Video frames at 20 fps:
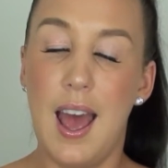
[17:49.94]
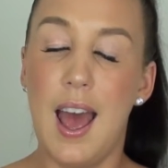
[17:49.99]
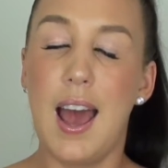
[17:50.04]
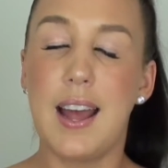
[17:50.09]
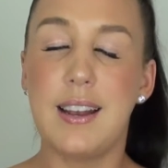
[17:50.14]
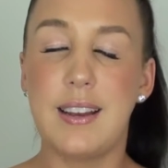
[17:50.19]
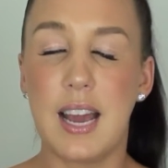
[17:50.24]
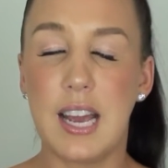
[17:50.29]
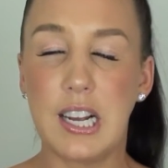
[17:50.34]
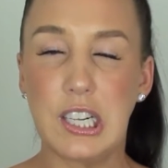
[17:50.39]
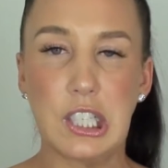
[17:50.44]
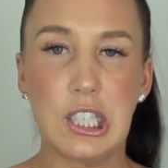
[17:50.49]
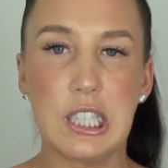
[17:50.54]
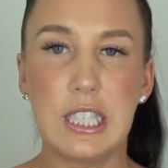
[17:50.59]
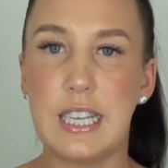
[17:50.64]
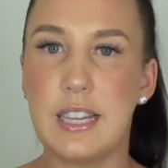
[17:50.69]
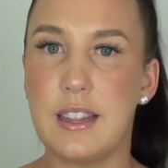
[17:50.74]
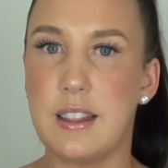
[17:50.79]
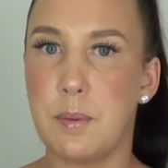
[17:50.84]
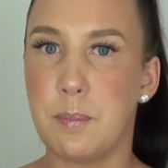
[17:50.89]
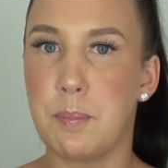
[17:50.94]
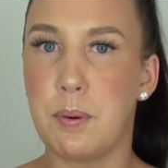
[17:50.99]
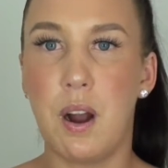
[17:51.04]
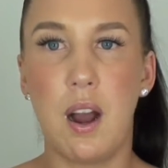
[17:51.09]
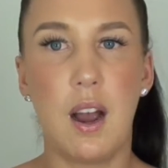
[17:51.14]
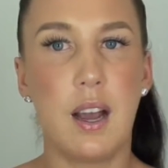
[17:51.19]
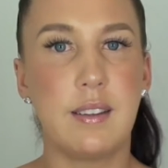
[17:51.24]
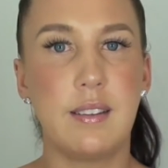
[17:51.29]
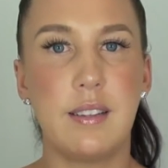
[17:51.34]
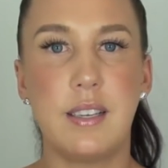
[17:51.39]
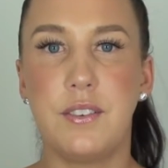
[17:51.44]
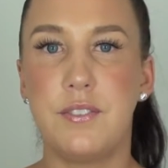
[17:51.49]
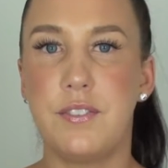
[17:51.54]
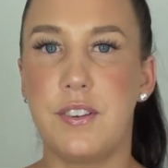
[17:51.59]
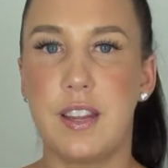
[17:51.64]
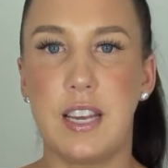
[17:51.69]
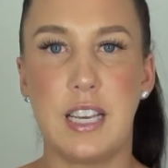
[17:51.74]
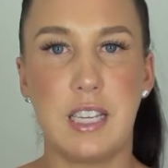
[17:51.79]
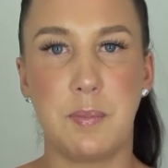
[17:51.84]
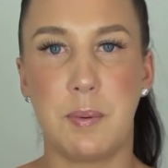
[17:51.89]
And actually the pricing
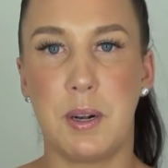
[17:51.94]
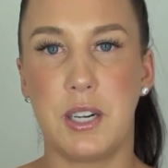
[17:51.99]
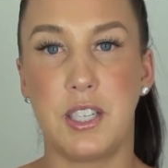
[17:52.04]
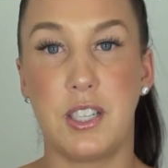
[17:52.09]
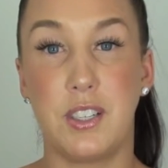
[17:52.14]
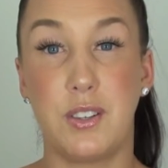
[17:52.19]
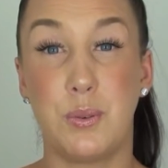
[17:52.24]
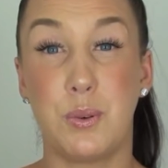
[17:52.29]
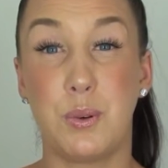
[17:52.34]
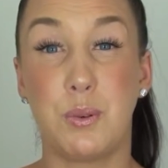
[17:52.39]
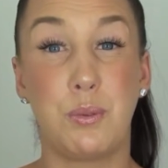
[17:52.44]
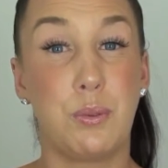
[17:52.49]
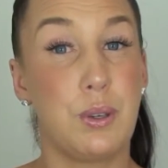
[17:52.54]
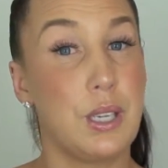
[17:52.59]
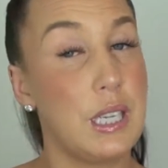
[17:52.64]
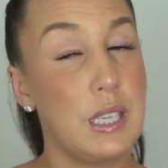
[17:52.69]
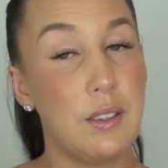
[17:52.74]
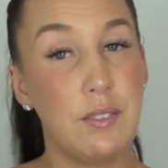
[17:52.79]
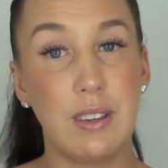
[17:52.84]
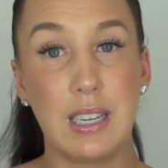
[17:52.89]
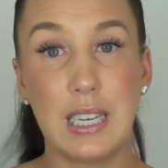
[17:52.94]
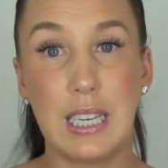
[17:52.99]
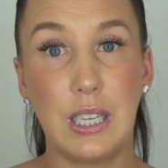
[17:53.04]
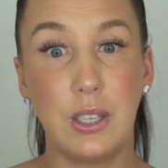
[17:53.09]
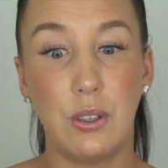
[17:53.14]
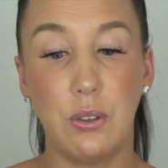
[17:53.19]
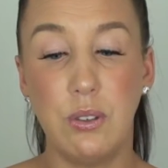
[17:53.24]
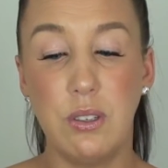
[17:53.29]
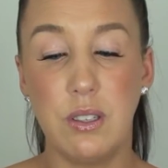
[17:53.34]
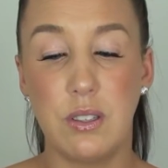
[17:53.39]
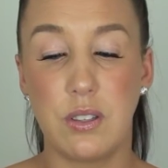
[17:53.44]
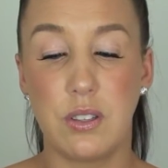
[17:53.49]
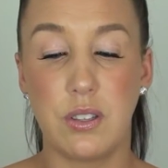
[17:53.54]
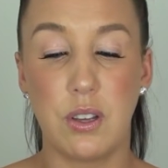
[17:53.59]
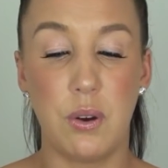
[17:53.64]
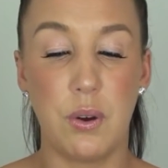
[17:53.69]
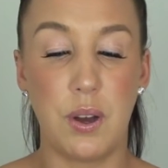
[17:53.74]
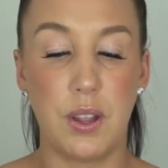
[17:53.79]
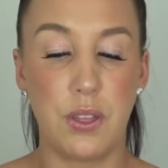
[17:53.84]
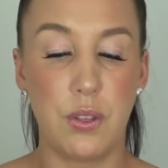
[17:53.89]
for these brushes were really, really good. So
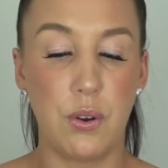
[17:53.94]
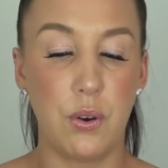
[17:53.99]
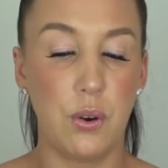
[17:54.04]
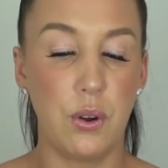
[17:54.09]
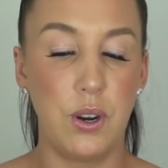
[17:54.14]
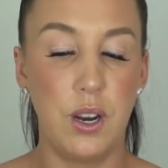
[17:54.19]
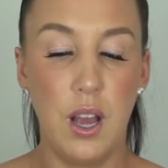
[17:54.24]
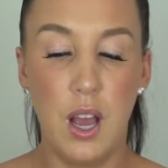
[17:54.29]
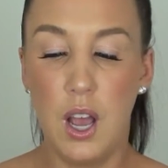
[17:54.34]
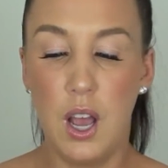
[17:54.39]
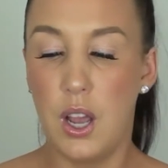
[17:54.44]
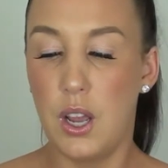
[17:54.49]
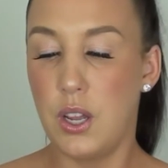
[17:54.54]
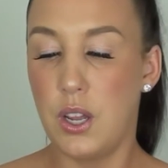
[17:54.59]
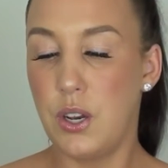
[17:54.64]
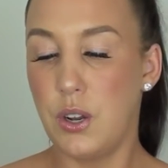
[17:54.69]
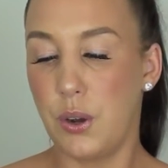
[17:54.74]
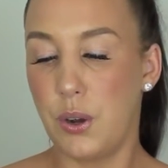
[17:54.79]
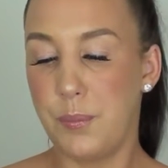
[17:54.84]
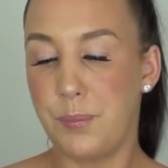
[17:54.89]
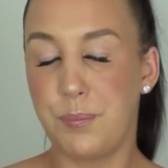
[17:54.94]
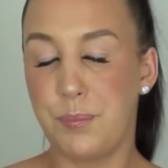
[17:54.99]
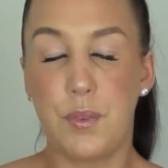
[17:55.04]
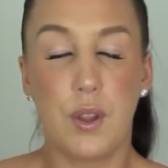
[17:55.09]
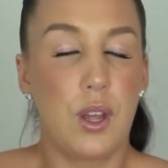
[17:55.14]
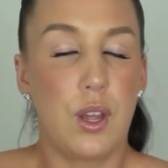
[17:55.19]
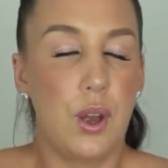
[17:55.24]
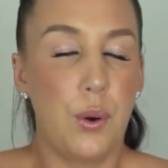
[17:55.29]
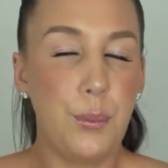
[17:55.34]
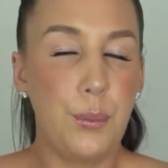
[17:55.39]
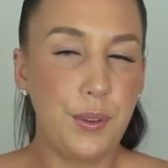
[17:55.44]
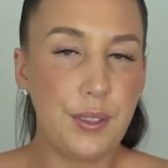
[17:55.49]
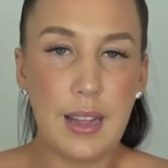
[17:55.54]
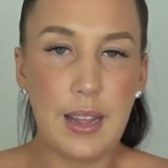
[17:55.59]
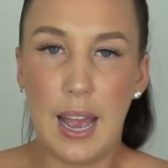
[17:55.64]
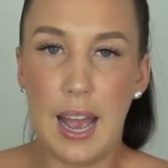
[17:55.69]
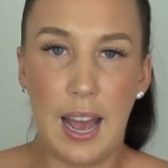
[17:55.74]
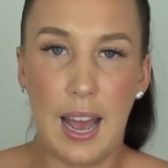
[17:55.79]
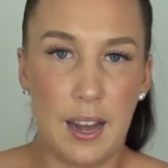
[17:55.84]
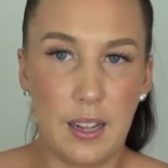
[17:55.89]
I thought, you know, what
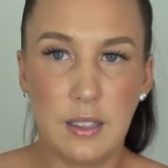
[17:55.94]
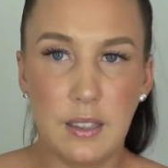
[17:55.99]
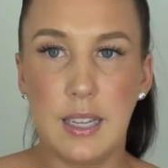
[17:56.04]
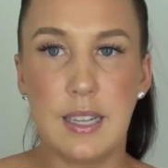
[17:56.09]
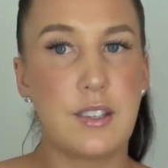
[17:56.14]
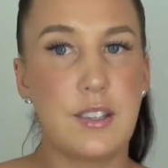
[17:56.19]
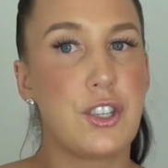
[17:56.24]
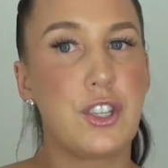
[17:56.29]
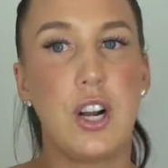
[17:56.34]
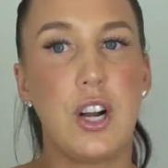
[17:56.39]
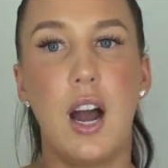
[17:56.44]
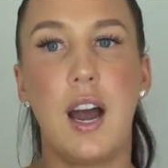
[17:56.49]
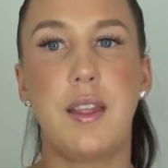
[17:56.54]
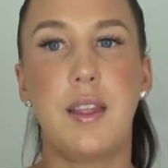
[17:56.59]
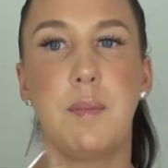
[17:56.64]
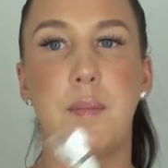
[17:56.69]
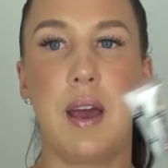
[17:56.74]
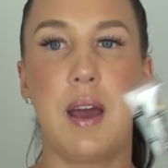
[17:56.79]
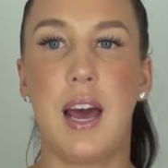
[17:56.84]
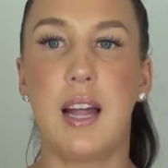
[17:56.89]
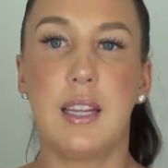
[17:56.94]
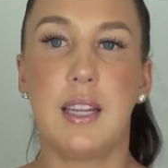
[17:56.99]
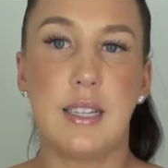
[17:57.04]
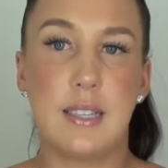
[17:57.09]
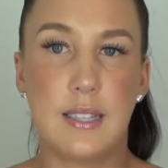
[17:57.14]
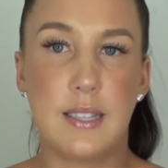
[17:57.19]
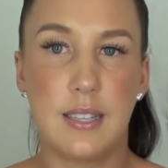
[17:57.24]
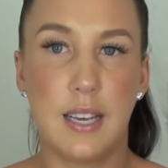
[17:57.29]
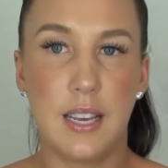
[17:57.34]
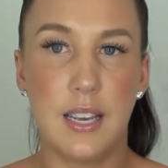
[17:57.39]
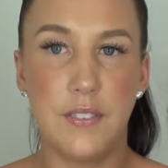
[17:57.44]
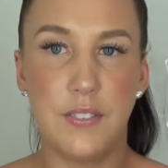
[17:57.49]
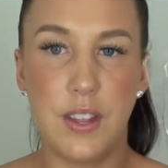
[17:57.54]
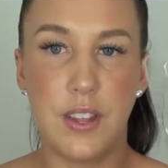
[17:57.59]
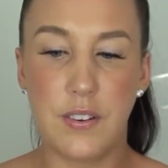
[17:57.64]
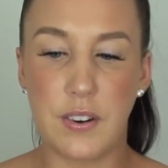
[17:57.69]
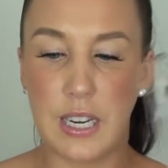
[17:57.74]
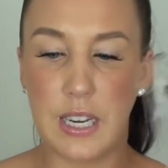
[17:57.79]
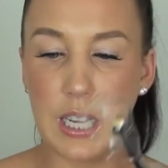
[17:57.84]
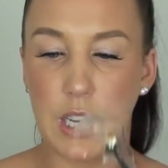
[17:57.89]
the hell, let's try them out, let's see if
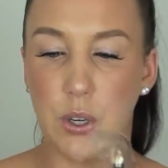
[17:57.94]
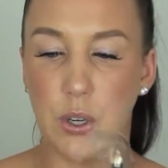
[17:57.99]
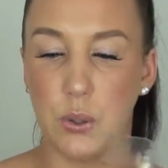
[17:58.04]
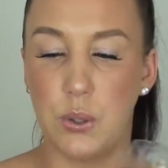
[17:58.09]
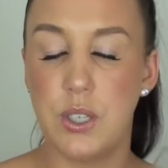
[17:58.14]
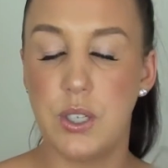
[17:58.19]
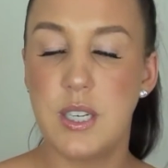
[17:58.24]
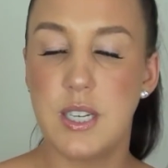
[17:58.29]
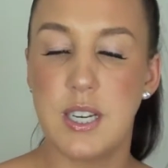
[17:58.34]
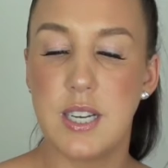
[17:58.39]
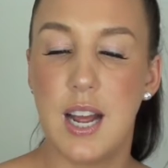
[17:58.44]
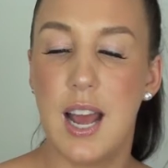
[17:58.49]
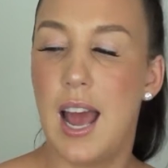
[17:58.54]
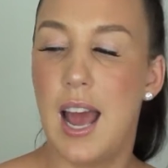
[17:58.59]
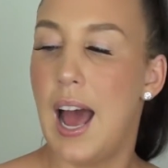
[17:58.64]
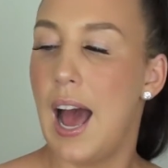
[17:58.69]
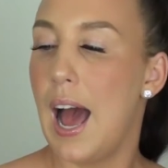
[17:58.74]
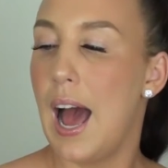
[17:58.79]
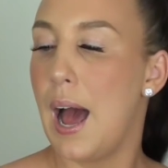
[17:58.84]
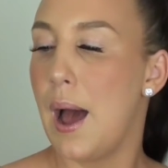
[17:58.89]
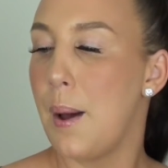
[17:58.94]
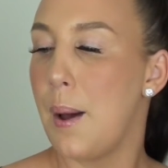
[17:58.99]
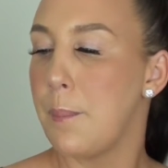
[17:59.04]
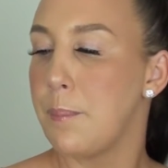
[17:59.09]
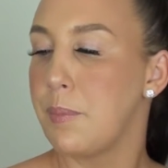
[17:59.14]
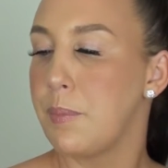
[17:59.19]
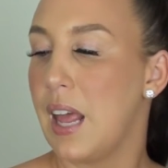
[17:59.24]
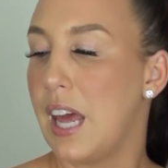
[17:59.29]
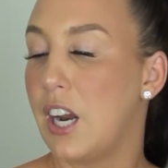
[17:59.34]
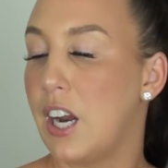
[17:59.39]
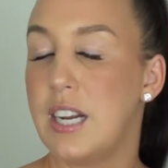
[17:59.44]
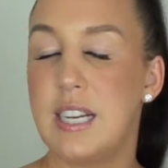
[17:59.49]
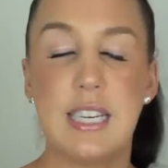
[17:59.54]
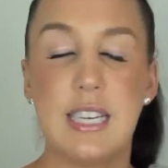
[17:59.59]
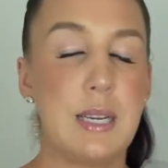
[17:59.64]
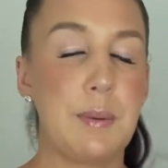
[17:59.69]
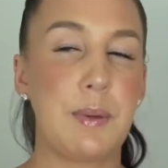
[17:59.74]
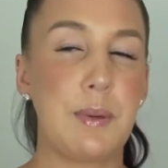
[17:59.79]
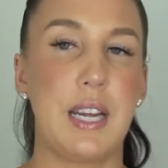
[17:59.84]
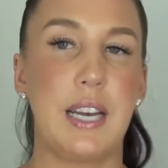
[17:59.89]
they're any good. And I
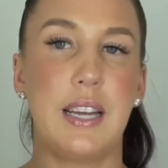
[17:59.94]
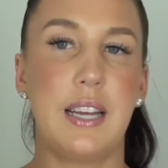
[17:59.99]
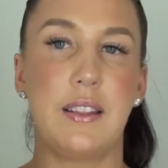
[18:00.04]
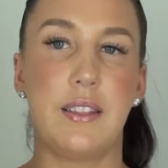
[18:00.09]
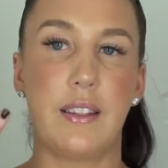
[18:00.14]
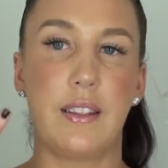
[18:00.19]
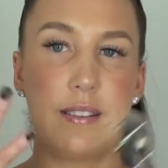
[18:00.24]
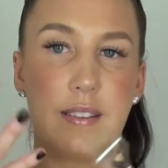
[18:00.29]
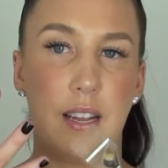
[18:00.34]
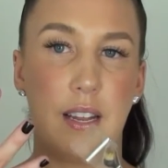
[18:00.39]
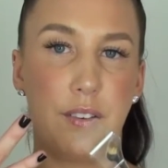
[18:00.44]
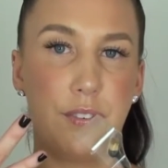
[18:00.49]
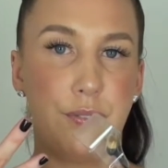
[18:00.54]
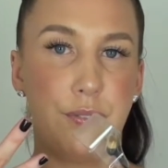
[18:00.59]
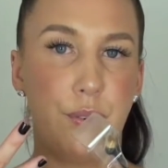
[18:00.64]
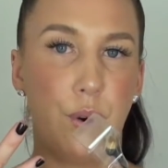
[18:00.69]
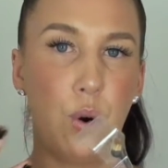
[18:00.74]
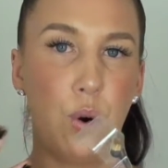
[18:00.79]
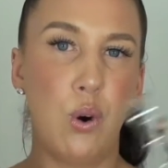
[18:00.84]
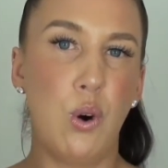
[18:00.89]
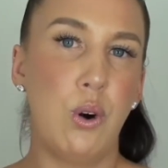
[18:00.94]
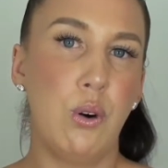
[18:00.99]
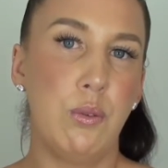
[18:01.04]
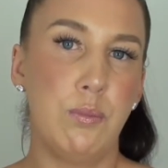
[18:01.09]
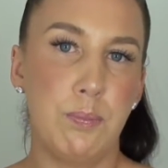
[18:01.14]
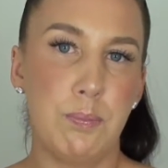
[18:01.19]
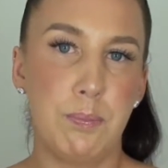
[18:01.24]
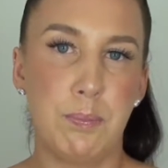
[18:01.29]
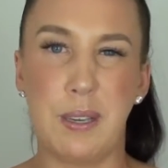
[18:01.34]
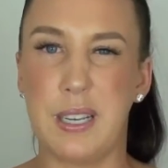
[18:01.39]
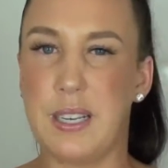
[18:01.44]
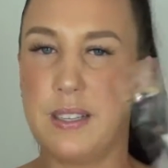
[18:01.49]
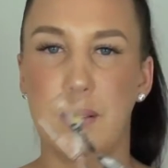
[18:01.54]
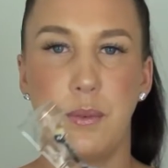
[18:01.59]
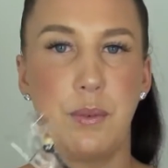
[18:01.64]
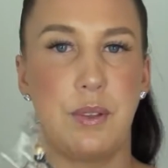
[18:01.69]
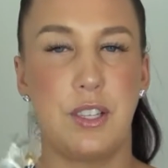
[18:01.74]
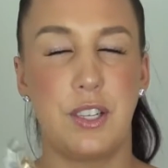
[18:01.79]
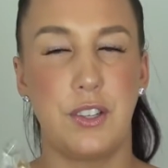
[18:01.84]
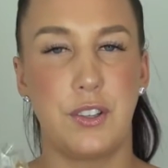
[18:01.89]
ended up getting the set of 4 because
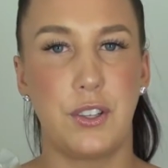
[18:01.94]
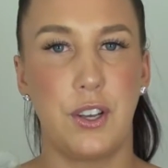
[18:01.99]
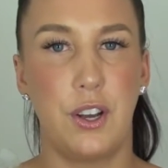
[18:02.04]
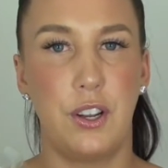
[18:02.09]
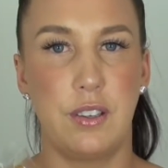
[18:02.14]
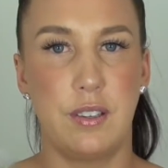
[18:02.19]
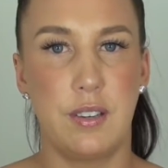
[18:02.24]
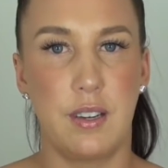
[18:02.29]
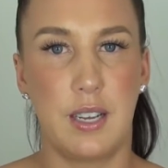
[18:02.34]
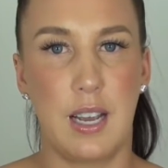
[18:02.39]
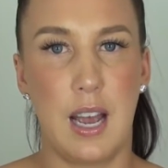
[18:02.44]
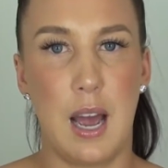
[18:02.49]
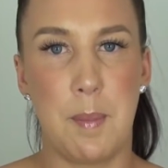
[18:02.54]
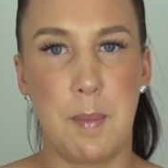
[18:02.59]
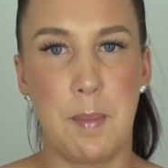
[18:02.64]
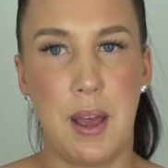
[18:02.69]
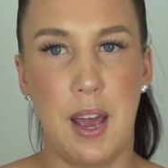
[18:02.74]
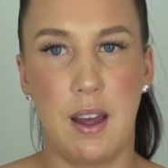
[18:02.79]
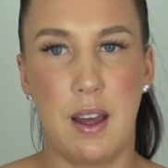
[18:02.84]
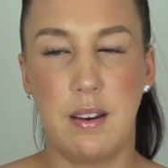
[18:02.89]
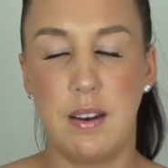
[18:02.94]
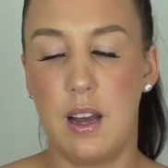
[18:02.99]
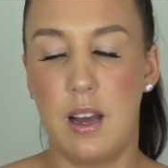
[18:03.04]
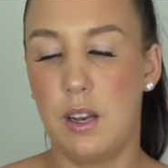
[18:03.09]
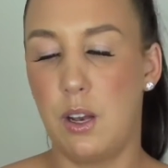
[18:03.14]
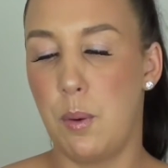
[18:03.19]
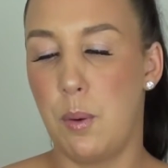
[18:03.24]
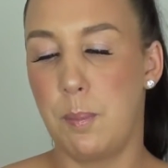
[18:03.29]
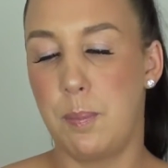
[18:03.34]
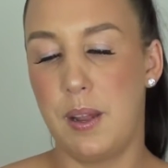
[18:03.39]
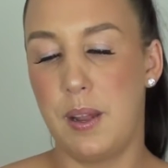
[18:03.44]
it was just going to come out a lot